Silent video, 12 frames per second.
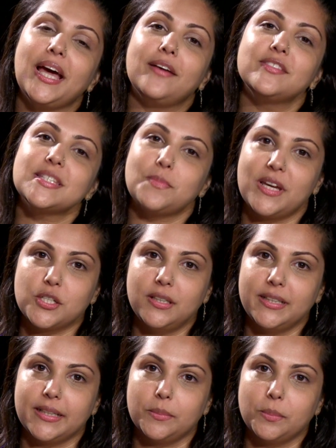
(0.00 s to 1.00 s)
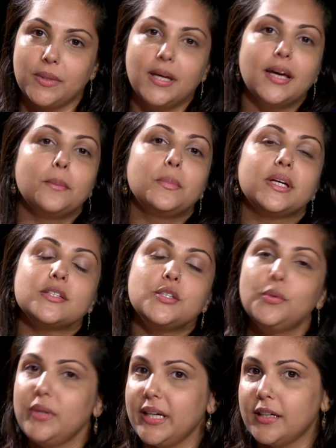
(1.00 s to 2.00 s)
have a special tip, because
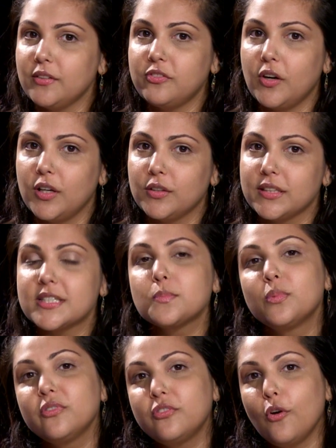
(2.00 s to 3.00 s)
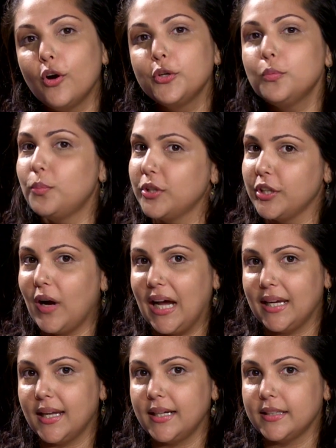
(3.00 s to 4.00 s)
you need to follow this before you put your
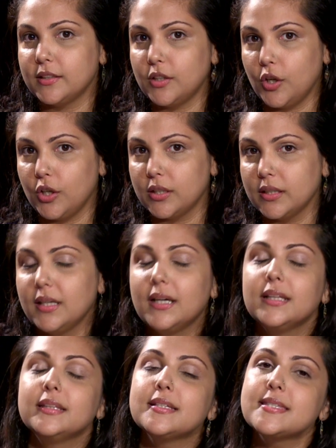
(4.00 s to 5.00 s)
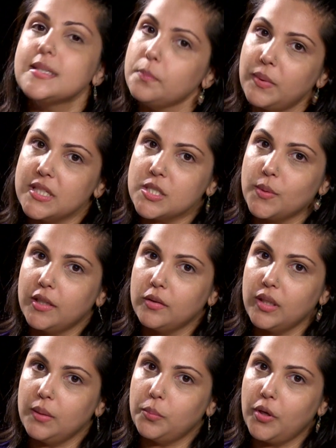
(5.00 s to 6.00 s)
eyeliner on. The simplest way to
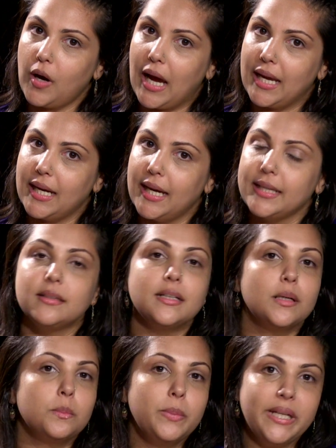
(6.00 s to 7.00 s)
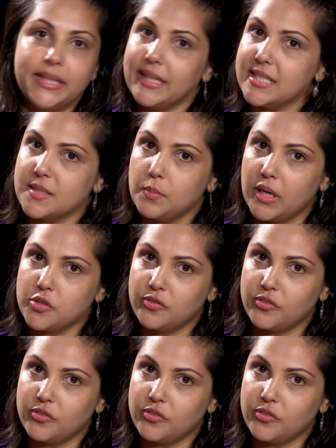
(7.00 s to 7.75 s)
keep your eyeliner completely smudge